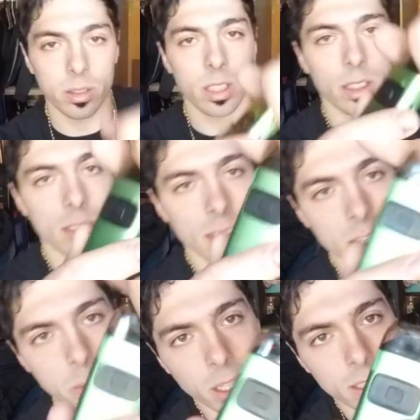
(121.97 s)
Check this
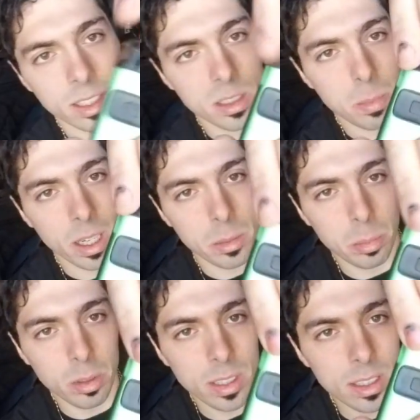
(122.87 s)
out, we got the Aspire
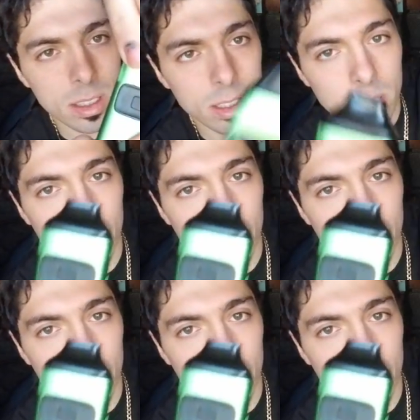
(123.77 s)
Breeze.